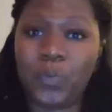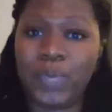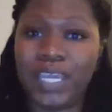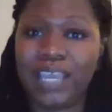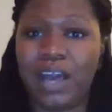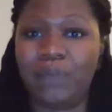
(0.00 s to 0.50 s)

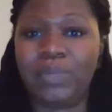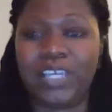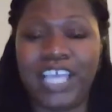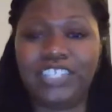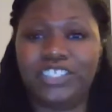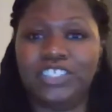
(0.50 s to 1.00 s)
many
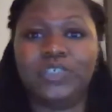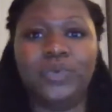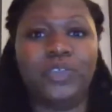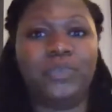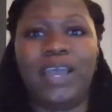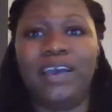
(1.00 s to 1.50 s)
complications
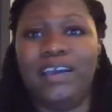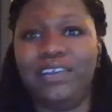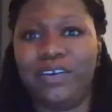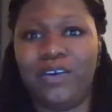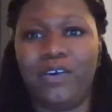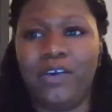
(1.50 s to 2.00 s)
with my
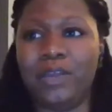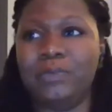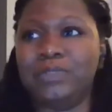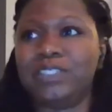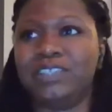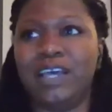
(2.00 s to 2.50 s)

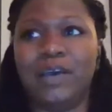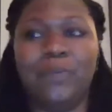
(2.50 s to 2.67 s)
underarms,